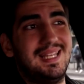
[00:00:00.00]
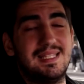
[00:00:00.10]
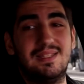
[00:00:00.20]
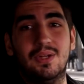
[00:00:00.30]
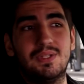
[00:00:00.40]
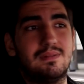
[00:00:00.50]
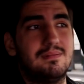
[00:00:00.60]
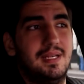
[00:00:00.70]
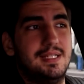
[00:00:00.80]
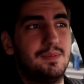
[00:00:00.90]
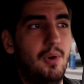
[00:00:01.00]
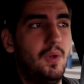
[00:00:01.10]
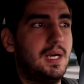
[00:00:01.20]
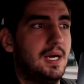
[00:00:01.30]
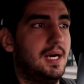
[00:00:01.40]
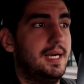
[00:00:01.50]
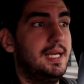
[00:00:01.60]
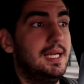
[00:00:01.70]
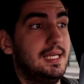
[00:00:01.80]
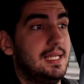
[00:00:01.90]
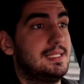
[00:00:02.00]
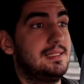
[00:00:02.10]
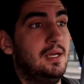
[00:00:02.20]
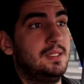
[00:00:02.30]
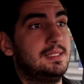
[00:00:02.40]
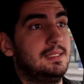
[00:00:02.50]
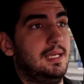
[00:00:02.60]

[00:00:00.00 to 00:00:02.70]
It's not a small car, it's not